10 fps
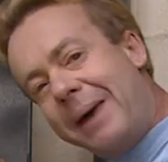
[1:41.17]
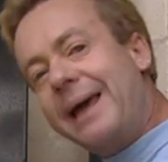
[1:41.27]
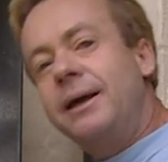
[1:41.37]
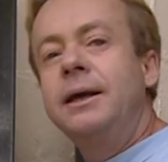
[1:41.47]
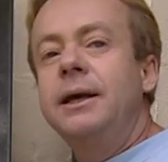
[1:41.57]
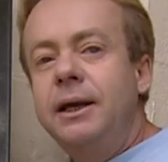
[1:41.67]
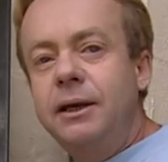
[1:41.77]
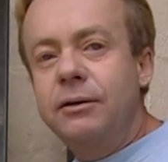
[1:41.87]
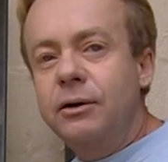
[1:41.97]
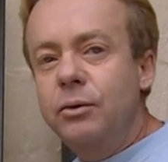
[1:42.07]
back
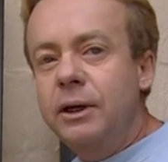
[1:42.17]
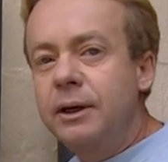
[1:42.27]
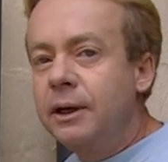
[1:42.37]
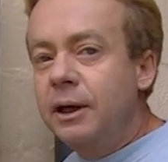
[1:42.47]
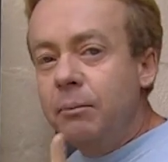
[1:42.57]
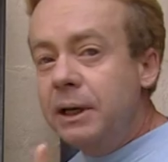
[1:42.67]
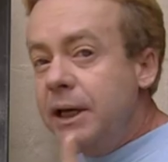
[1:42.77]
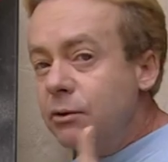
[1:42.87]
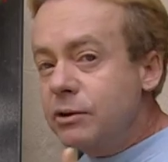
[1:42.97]
into the grid. But